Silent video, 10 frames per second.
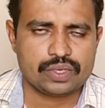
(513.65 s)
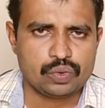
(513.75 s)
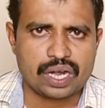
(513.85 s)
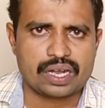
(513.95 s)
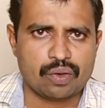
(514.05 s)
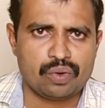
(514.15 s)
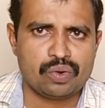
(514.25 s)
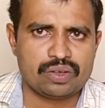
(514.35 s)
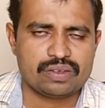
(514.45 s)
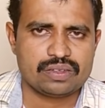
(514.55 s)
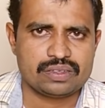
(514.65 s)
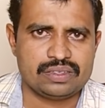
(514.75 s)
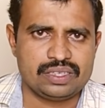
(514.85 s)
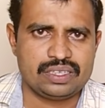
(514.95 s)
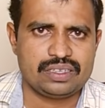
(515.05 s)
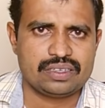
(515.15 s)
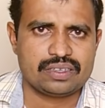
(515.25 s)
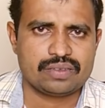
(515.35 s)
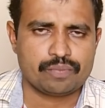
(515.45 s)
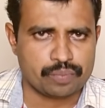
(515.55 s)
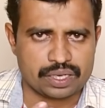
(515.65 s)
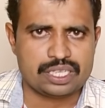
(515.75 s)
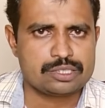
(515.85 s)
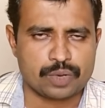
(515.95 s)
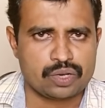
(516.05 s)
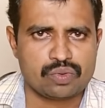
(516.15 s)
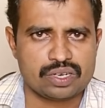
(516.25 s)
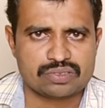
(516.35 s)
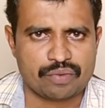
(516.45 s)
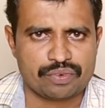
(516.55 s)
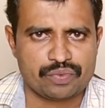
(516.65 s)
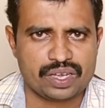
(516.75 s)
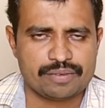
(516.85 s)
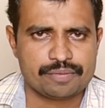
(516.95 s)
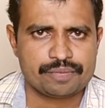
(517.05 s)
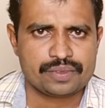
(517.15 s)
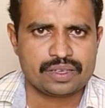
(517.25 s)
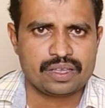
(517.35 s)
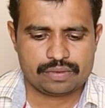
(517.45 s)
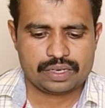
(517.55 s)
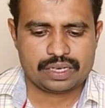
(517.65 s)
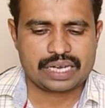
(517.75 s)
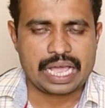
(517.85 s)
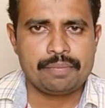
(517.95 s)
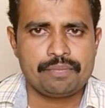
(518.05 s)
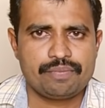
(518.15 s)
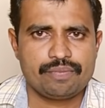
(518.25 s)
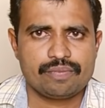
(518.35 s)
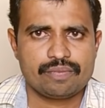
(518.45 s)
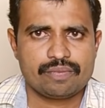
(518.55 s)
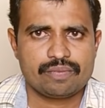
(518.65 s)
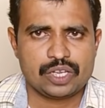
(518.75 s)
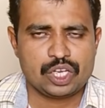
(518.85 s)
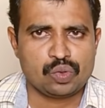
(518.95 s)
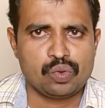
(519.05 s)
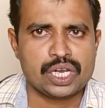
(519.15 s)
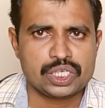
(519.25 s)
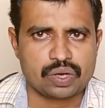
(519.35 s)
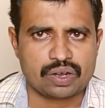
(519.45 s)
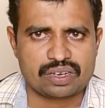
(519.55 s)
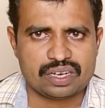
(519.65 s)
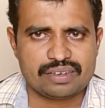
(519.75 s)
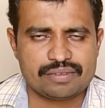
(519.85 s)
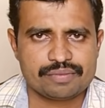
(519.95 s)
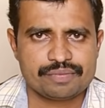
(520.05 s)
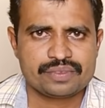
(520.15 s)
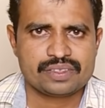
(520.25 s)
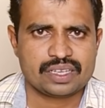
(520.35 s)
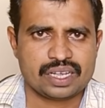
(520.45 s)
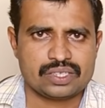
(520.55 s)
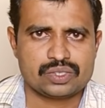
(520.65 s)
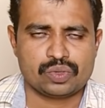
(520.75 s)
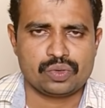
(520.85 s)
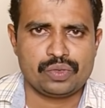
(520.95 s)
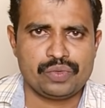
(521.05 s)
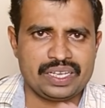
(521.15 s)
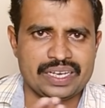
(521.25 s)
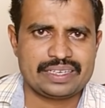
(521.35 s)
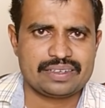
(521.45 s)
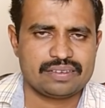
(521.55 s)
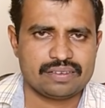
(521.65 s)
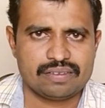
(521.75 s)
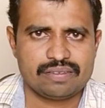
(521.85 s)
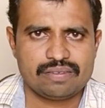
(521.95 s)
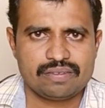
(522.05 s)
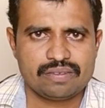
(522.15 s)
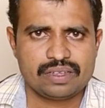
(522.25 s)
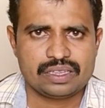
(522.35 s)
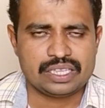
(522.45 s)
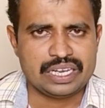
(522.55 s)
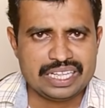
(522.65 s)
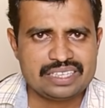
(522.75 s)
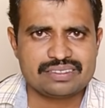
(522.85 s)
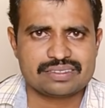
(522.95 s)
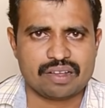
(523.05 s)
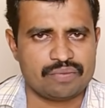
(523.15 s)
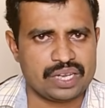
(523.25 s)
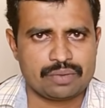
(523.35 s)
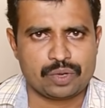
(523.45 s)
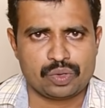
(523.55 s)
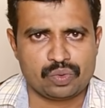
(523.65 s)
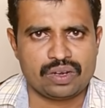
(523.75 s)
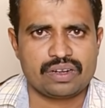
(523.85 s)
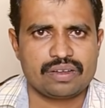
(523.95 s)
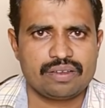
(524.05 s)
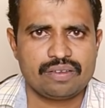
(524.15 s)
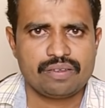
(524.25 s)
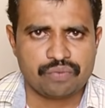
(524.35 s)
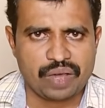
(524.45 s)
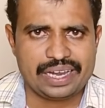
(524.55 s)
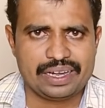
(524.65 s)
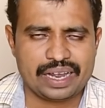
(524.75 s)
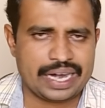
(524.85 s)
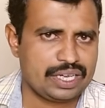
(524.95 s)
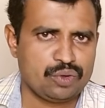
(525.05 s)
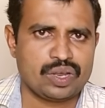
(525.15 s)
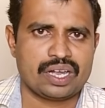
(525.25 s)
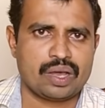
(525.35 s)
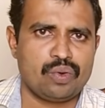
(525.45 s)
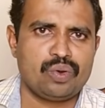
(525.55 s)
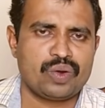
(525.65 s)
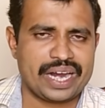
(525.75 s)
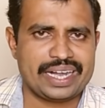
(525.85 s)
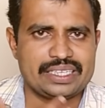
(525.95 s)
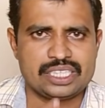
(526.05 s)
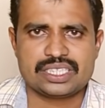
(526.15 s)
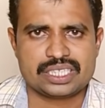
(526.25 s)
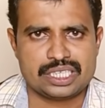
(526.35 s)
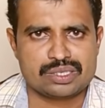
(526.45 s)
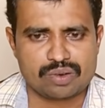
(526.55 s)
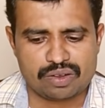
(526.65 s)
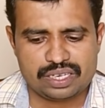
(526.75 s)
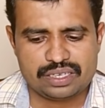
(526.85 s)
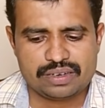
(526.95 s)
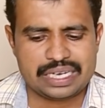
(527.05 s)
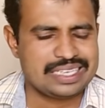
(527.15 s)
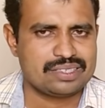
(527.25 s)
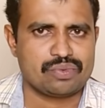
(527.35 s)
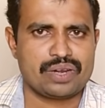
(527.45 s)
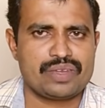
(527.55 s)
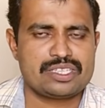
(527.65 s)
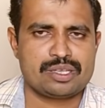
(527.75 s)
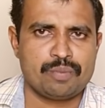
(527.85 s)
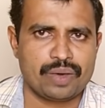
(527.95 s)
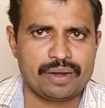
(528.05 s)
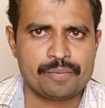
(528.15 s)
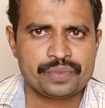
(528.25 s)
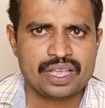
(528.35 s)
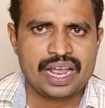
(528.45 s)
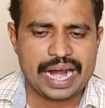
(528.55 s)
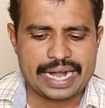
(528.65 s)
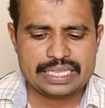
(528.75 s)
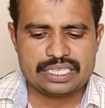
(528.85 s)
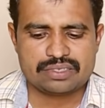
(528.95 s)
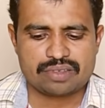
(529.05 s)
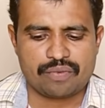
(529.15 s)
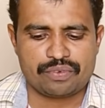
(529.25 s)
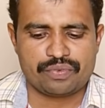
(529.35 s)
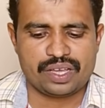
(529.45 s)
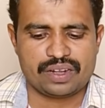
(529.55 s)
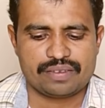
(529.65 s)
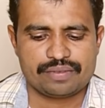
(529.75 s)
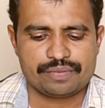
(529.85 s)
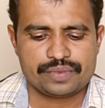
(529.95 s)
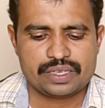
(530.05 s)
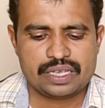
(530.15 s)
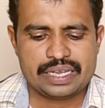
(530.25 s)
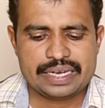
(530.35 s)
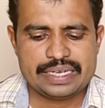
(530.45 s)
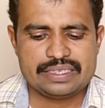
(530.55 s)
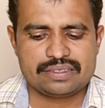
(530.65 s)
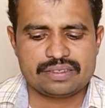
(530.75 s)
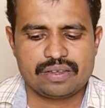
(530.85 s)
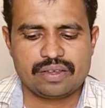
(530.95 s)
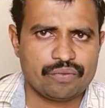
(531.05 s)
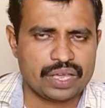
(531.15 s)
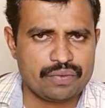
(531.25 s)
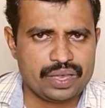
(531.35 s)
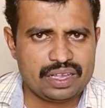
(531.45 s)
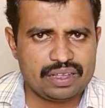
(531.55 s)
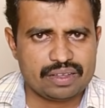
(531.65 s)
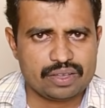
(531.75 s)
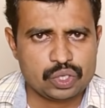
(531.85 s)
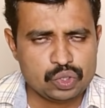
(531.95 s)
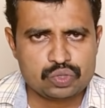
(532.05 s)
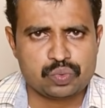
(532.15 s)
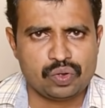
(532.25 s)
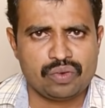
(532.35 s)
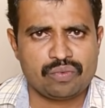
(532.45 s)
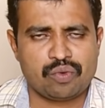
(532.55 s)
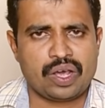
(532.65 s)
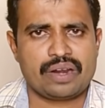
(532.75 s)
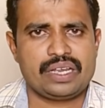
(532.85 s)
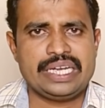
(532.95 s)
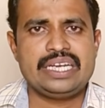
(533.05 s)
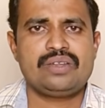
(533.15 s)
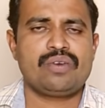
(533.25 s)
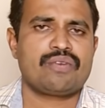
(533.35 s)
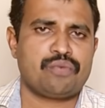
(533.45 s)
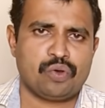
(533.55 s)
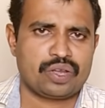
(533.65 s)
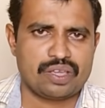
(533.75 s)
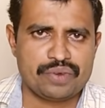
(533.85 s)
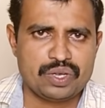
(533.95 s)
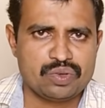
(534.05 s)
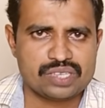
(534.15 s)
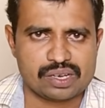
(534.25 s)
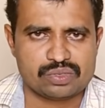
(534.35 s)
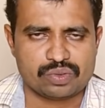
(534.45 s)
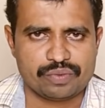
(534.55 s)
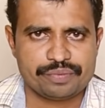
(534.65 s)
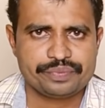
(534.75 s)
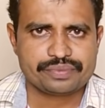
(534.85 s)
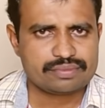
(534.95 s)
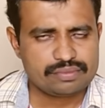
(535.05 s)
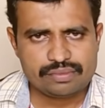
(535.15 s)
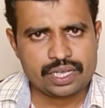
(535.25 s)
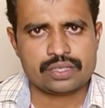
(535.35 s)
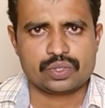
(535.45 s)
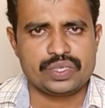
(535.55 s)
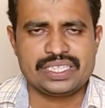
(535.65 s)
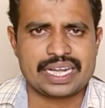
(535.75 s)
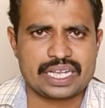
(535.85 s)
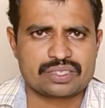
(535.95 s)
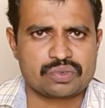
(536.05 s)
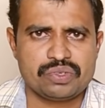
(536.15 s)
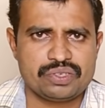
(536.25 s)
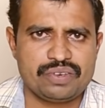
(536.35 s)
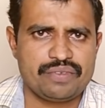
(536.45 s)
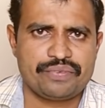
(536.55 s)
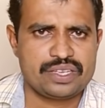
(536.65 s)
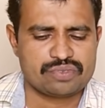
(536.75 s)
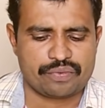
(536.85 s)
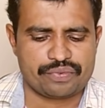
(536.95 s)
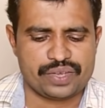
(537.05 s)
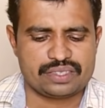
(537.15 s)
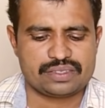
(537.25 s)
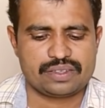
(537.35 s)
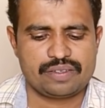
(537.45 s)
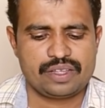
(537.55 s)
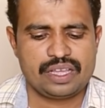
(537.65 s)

You can download this particular software, type in Google shortcut, so you will get the links of that particular file and you can download and just install it. It is very simple, and this software, it is very useful for edit your 4K videos also. So these are exclusively free softwares.